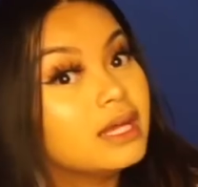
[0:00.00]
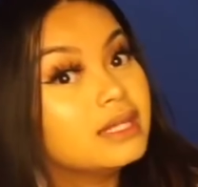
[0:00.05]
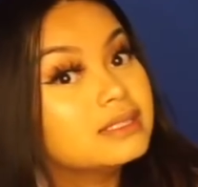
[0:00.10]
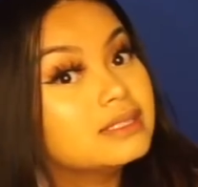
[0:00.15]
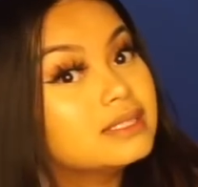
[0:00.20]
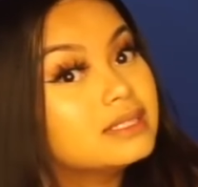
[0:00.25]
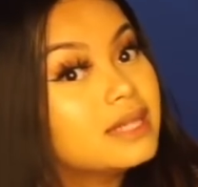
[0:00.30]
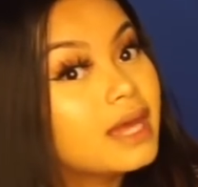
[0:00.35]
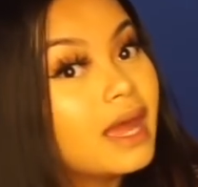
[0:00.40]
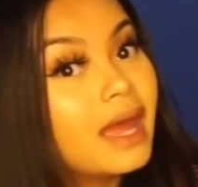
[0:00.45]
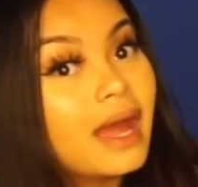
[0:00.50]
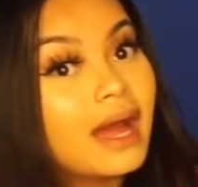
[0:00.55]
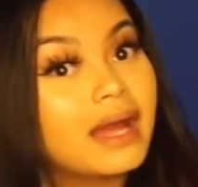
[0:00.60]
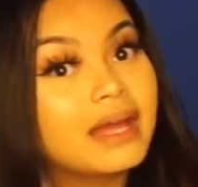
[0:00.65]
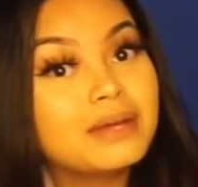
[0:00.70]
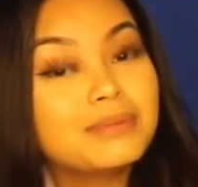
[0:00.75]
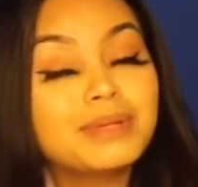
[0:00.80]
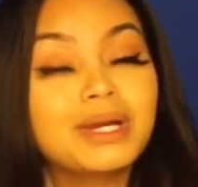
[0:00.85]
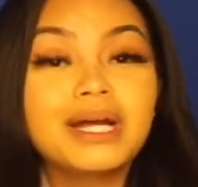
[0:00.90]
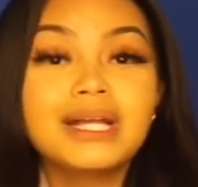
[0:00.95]
And today I
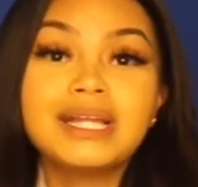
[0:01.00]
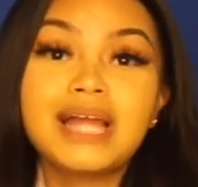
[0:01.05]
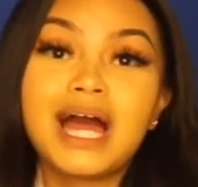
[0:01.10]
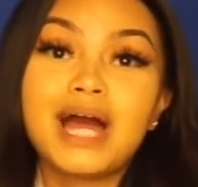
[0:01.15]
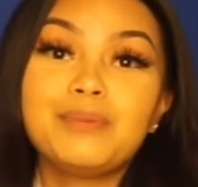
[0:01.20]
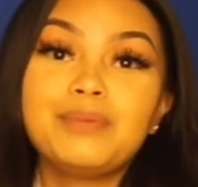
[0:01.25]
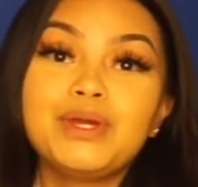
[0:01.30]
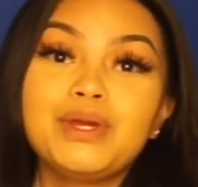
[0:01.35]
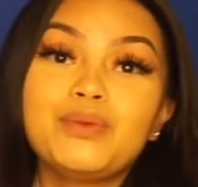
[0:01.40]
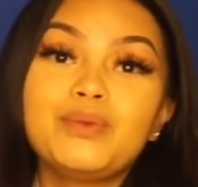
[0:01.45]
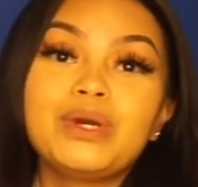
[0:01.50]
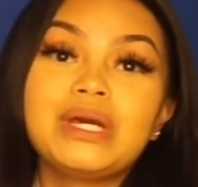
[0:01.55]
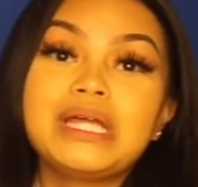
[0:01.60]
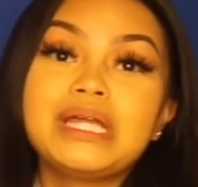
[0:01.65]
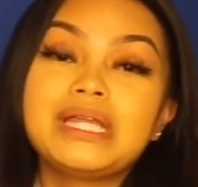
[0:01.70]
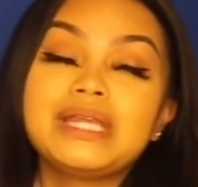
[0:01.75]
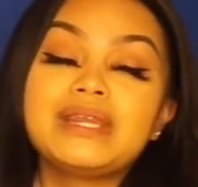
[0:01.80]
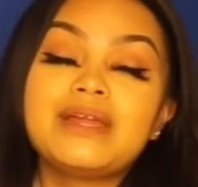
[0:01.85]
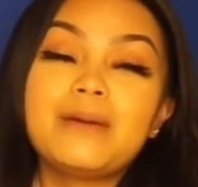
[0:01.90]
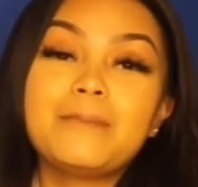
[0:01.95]
am collabing
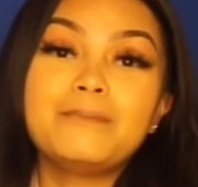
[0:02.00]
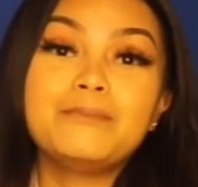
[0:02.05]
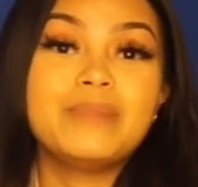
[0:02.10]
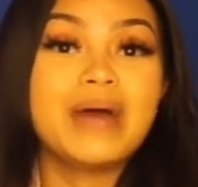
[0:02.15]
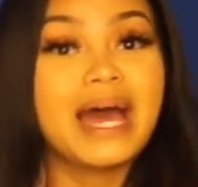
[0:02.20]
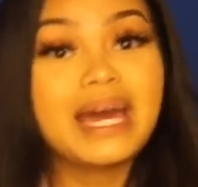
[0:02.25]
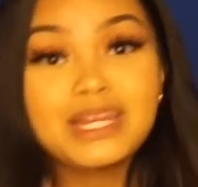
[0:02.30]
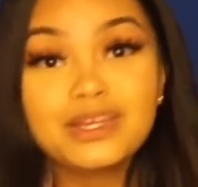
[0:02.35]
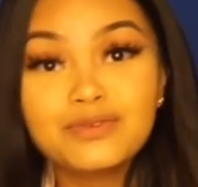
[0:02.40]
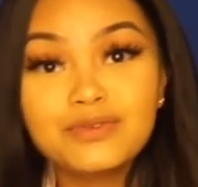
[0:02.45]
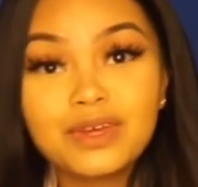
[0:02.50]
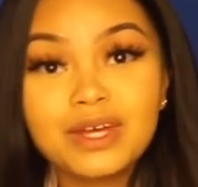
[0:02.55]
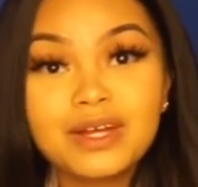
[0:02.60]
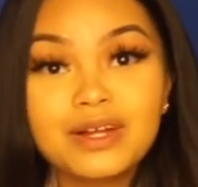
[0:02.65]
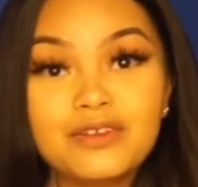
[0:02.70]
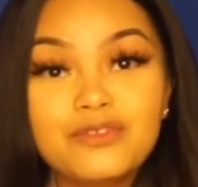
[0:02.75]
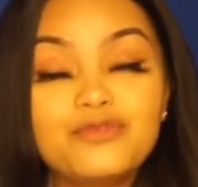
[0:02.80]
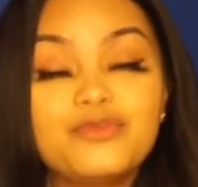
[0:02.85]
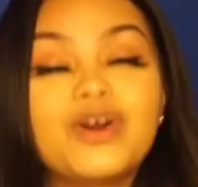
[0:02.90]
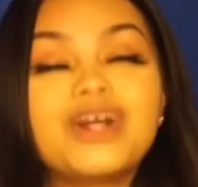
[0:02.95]
with
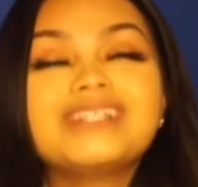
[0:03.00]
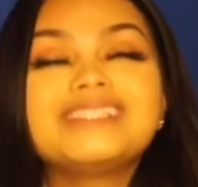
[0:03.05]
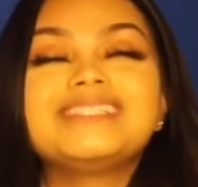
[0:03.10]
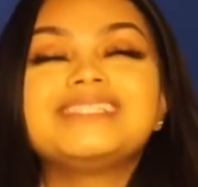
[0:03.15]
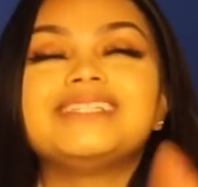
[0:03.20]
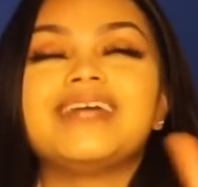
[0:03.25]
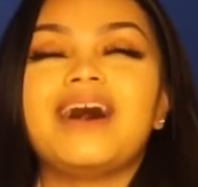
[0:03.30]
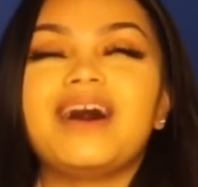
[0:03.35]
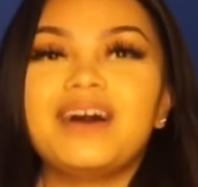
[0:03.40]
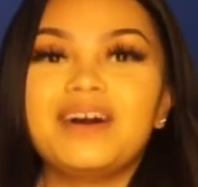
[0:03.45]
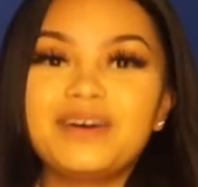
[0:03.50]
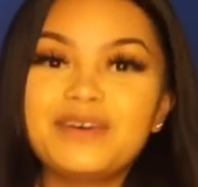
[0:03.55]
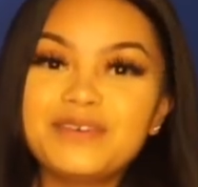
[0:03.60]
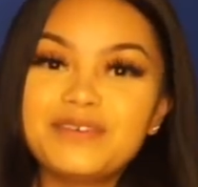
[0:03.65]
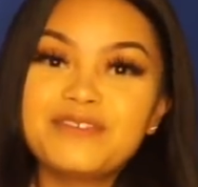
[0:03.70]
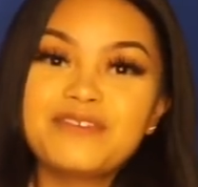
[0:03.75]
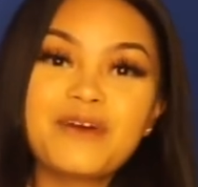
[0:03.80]
Baddieville. First off,